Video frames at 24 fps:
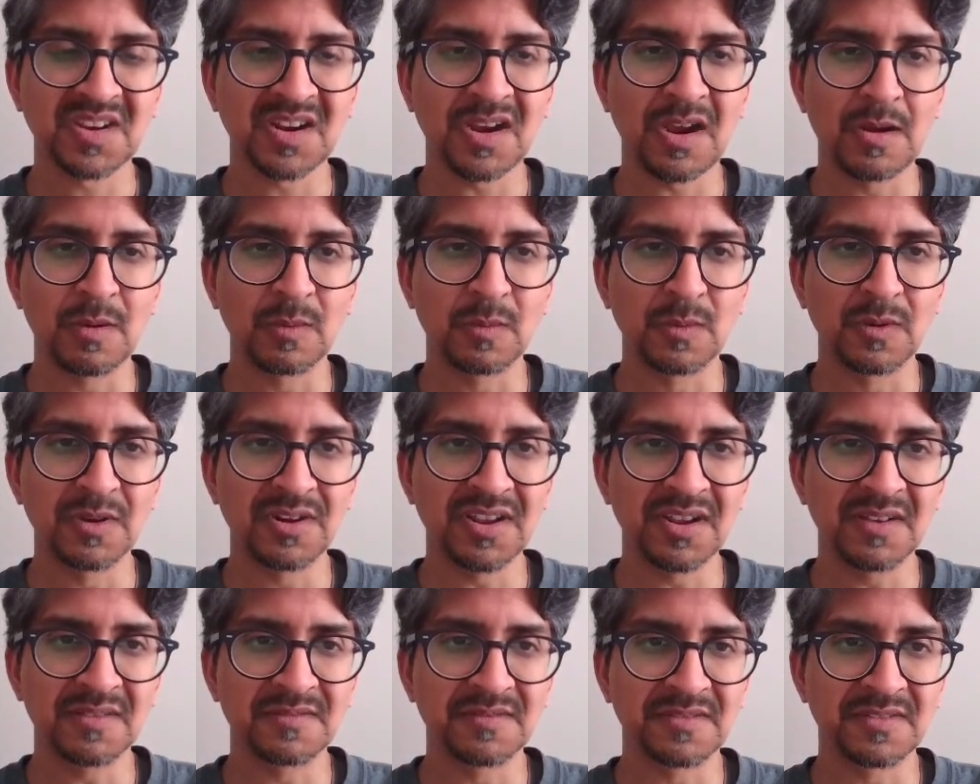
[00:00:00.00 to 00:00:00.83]

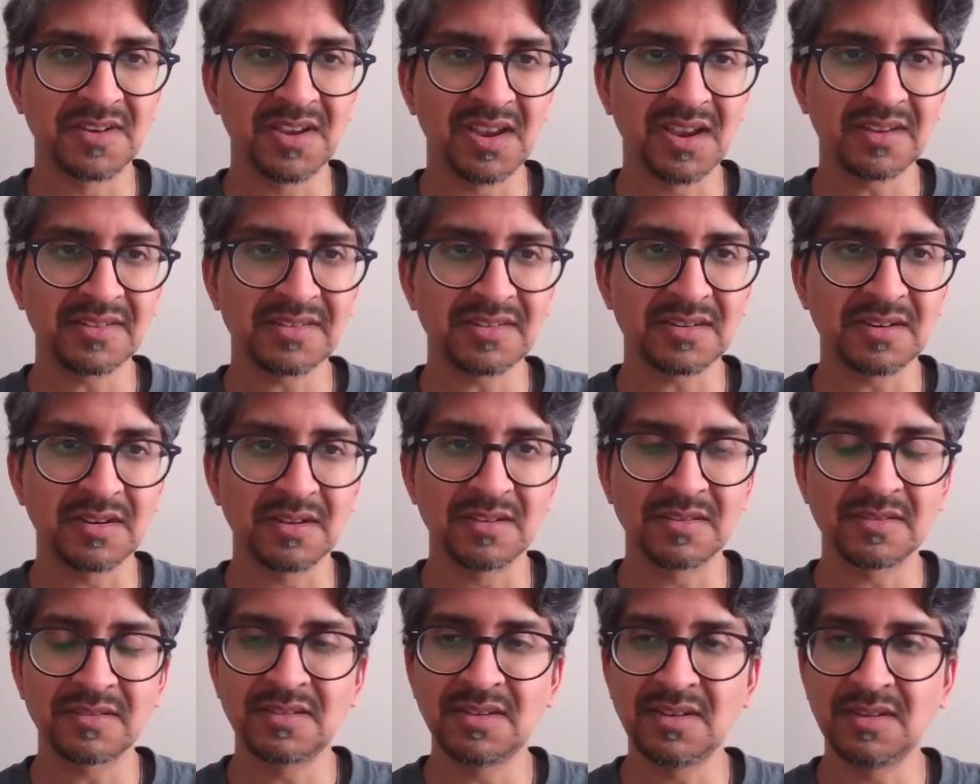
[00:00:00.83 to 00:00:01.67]

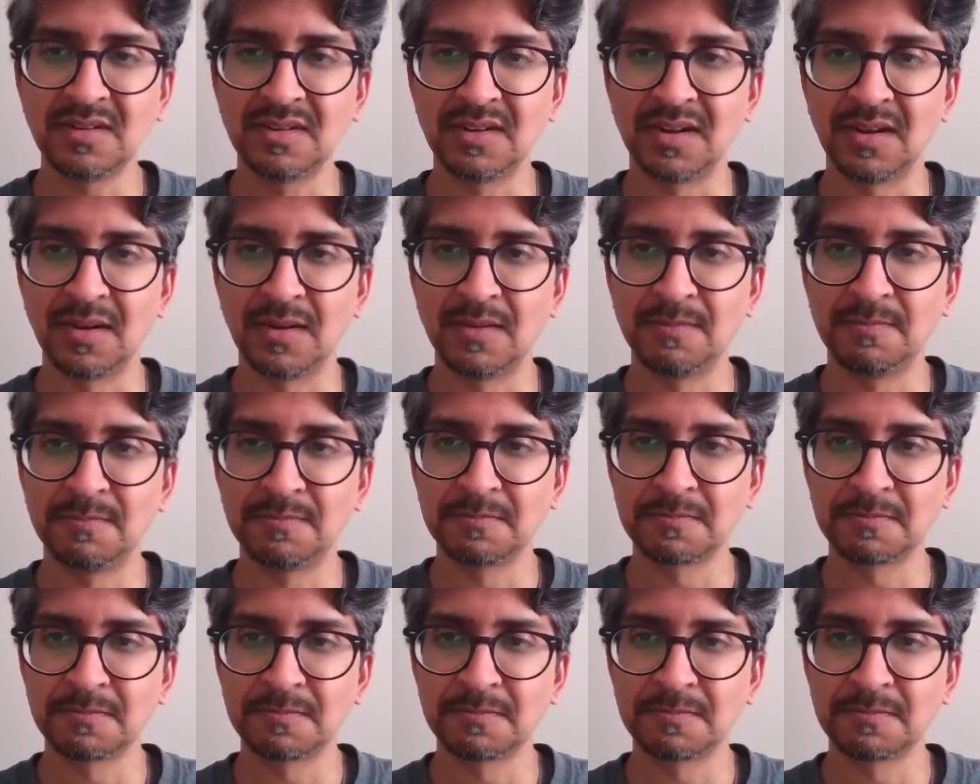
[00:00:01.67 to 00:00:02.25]
Athena.